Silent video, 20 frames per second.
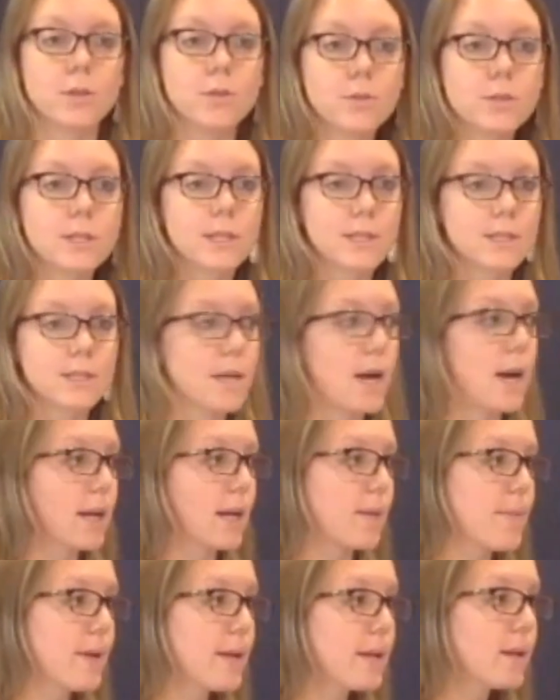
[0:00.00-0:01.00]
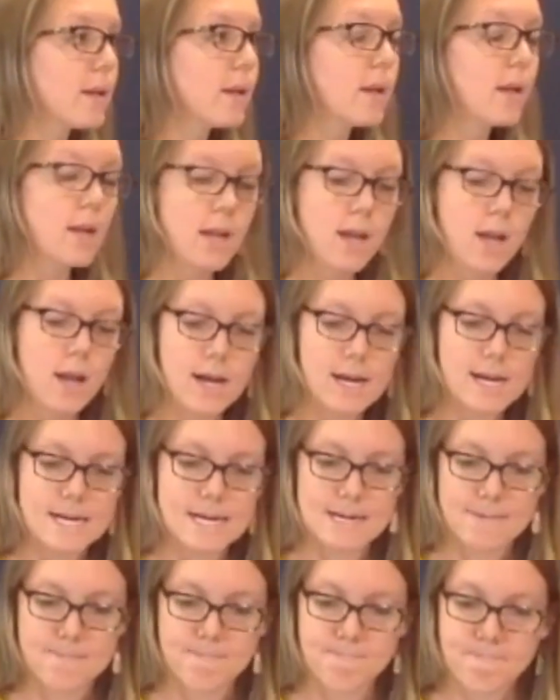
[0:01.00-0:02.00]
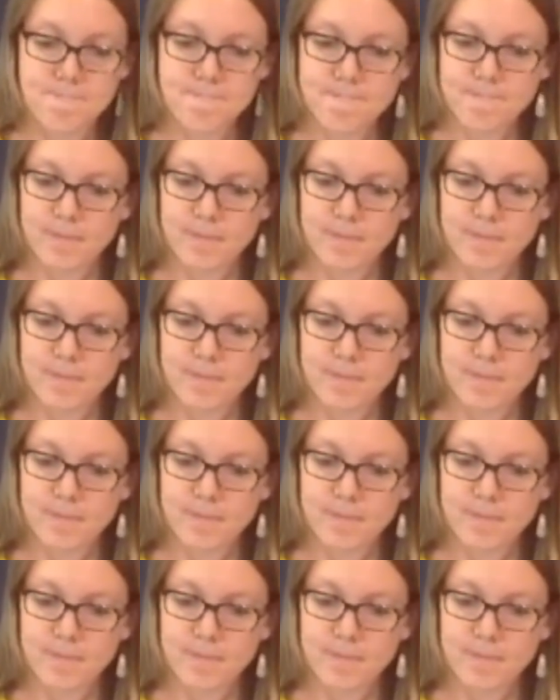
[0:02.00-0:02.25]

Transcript: use this document um,